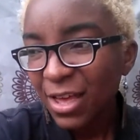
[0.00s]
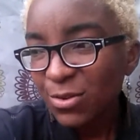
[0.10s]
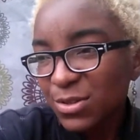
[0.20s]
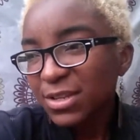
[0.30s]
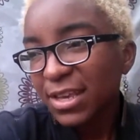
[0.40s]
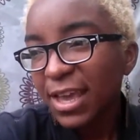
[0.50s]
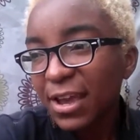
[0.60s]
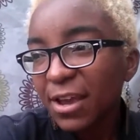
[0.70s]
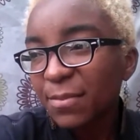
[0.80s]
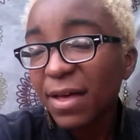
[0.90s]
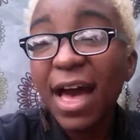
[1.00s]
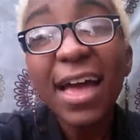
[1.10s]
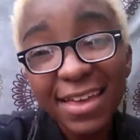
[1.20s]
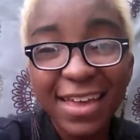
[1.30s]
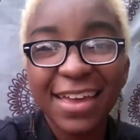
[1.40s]
Who's going to care? But
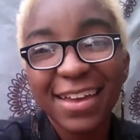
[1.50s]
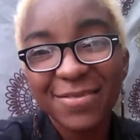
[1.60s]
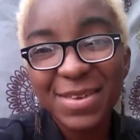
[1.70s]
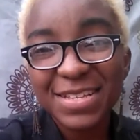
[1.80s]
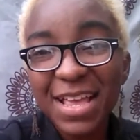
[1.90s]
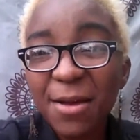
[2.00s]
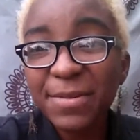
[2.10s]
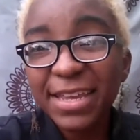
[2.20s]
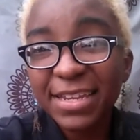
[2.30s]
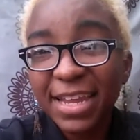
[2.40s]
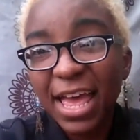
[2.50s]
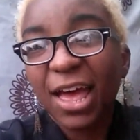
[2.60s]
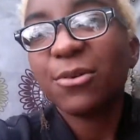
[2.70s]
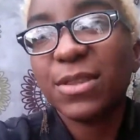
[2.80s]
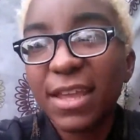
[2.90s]
I care because I'm getting it
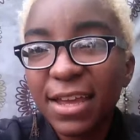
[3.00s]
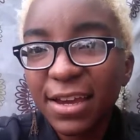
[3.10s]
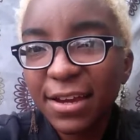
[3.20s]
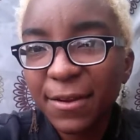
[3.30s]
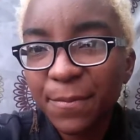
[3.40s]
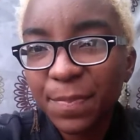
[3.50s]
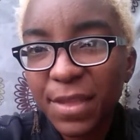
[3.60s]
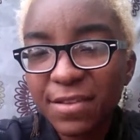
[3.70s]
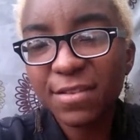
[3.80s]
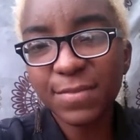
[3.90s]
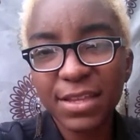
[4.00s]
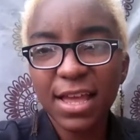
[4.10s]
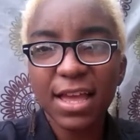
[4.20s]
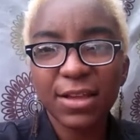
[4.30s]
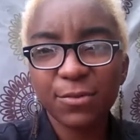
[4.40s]
out there. That's something
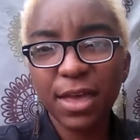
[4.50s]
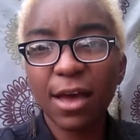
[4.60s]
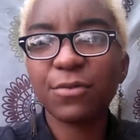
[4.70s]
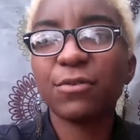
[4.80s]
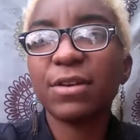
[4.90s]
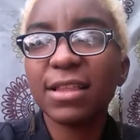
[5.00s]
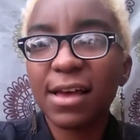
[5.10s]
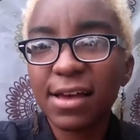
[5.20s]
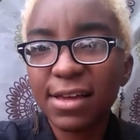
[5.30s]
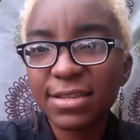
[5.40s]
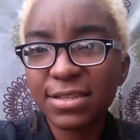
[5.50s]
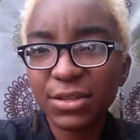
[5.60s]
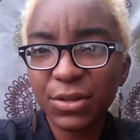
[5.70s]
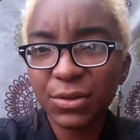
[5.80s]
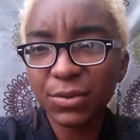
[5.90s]
that we have to realize,
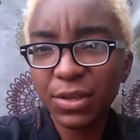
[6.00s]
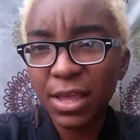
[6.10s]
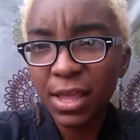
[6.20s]
you know.